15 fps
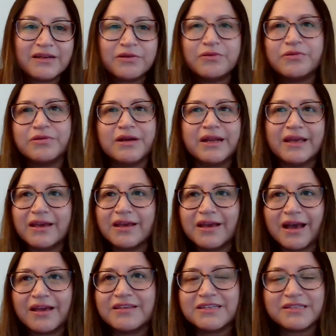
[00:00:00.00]
or like
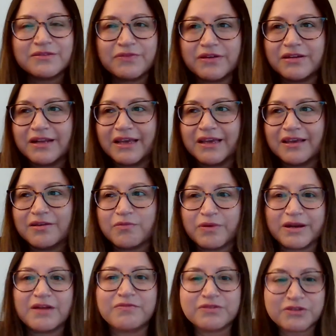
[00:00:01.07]
I just felt like
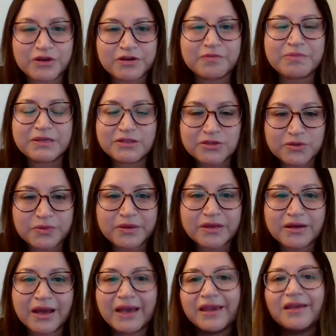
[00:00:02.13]
what I was going to be
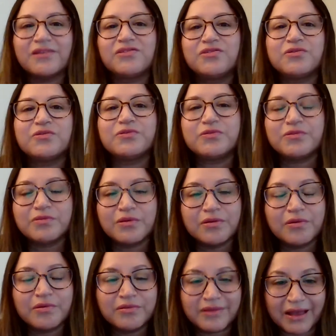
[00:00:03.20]
doing, I can do
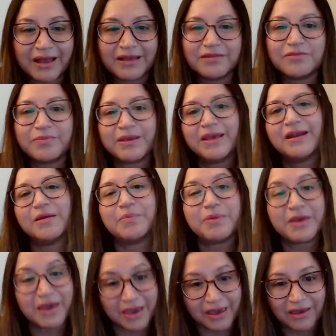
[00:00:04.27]
that being a
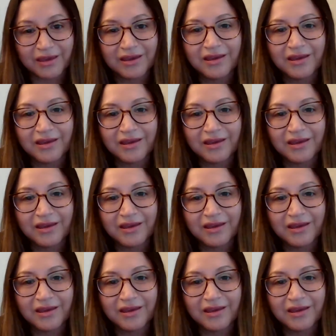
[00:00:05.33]
PA.